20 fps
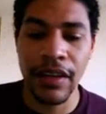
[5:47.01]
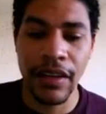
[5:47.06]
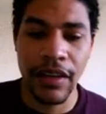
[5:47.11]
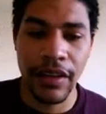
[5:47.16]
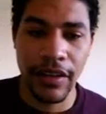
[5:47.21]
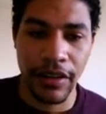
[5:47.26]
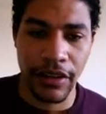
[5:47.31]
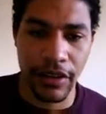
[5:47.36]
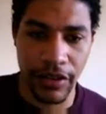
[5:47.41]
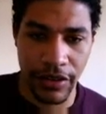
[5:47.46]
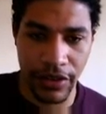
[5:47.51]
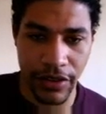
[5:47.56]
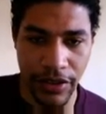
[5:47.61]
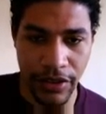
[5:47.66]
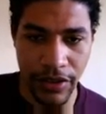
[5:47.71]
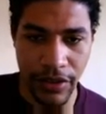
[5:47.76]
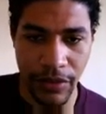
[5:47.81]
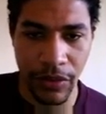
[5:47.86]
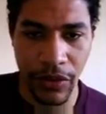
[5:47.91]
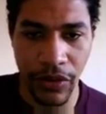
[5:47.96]
And then you can see
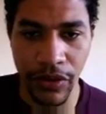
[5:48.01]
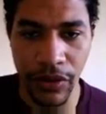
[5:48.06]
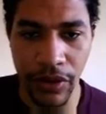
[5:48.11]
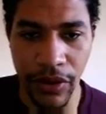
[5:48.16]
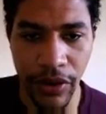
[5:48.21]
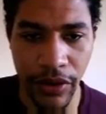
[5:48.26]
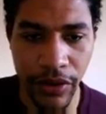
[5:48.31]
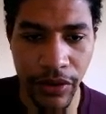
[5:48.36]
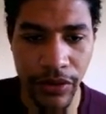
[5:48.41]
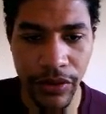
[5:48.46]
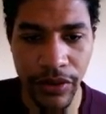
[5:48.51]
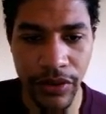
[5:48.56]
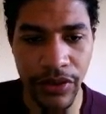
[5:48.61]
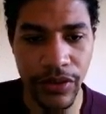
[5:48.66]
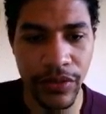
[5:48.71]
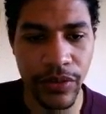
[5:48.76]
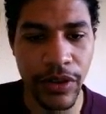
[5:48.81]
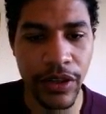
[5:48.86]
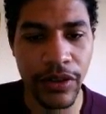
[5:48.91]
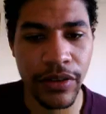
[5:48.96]
some older articles
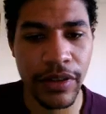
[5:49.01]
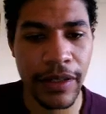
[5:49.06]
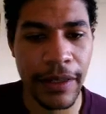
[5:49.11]
as well.